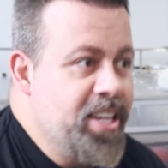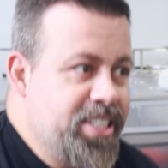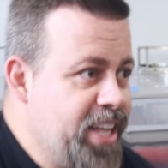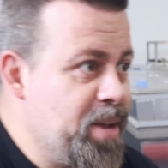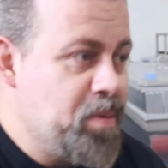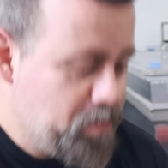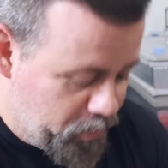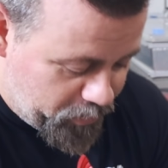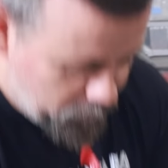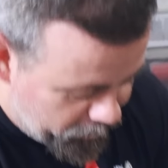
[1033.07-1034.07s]
excitement,
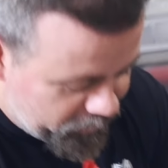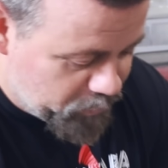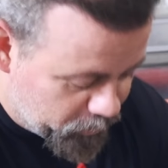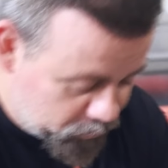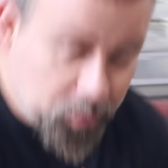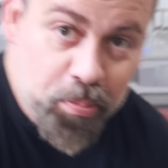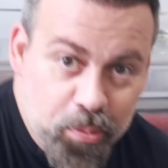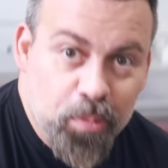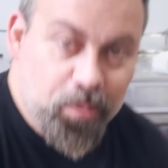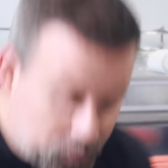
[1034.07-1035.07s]
bro. Come on, come on. Doom, doom,